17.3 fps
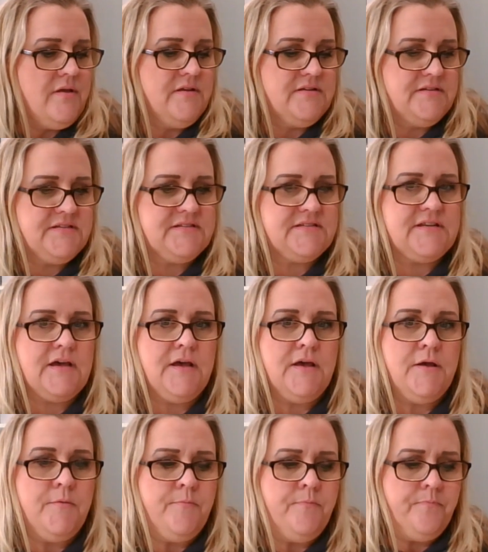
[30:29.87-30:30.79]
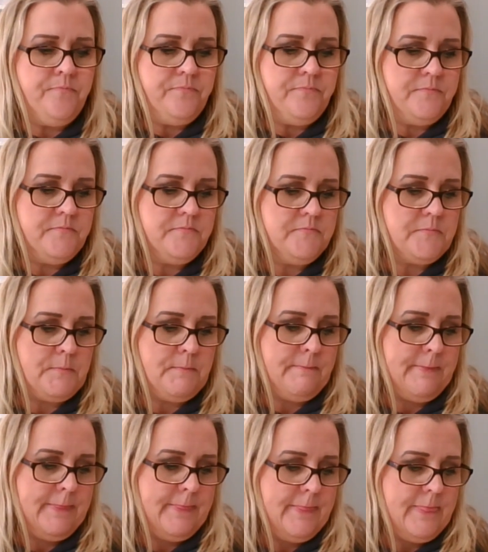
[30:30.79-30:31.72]
some
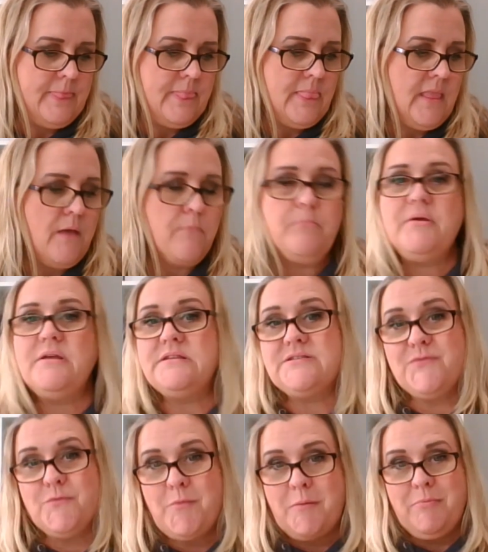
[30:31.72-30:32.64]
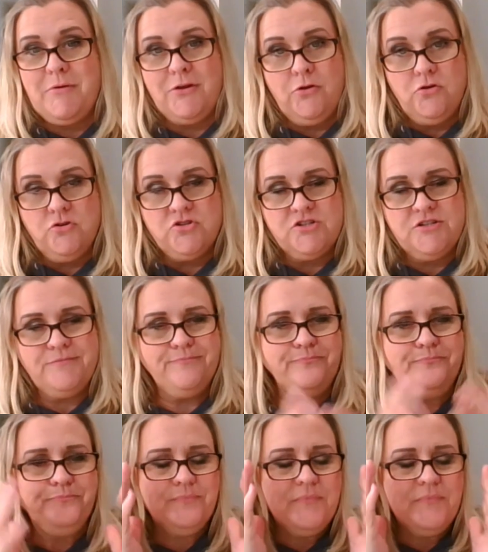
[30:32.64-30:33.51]
pins for my pincushion.